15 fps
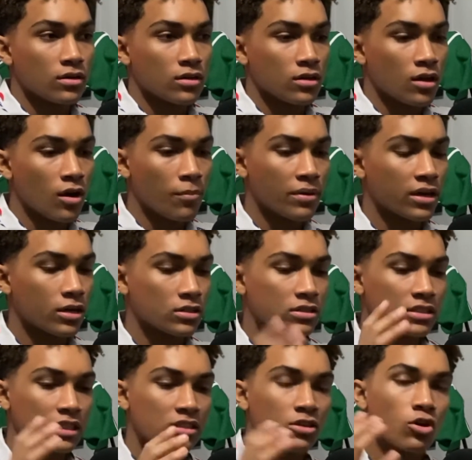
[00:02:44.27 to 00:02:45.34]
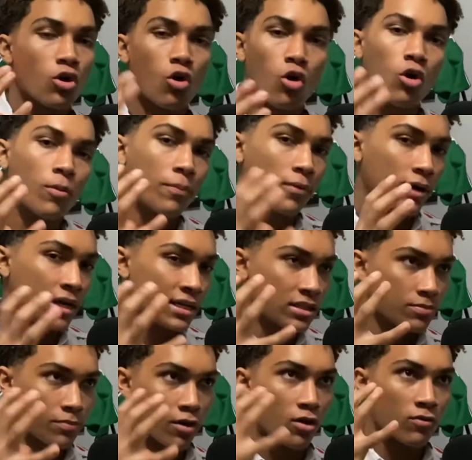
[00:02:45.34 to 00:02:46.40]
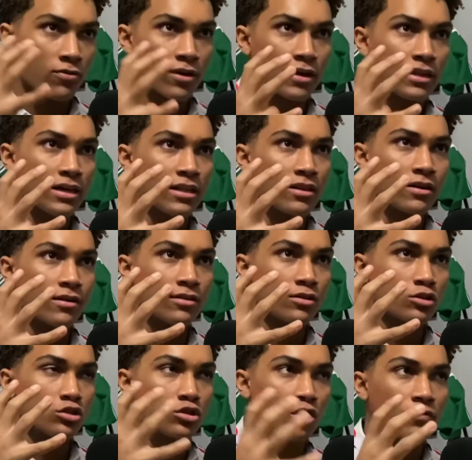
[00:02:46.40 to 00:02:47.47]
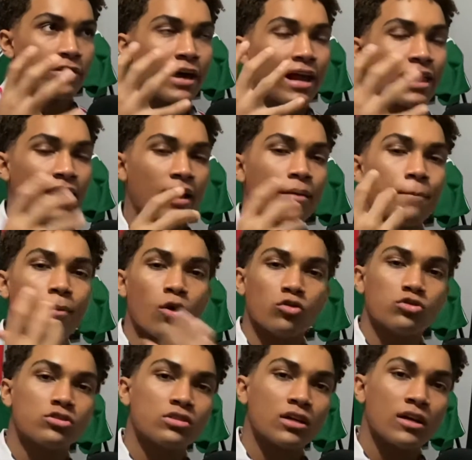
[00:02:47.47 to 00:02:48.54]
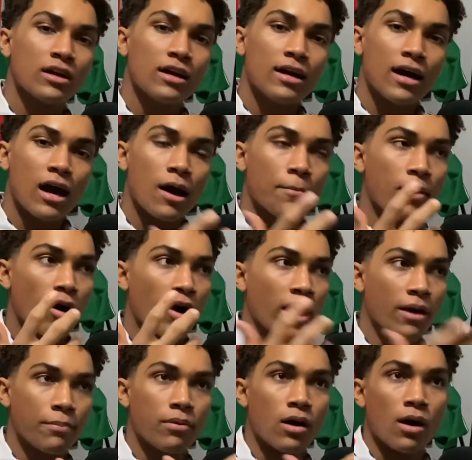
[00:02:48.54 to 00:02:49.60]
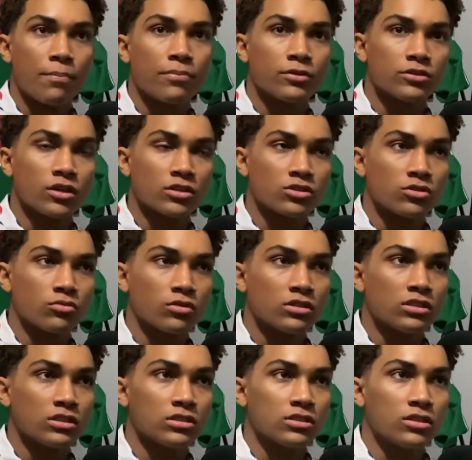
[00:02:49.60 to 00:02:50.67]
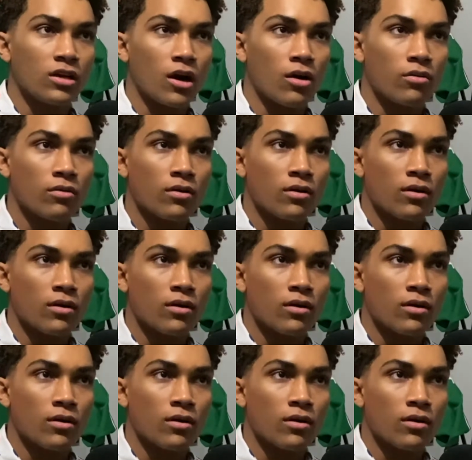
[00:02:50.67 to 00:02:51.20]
You know, because this incorporates perfectly the stuff that I like most about hip hop production, which is, you know,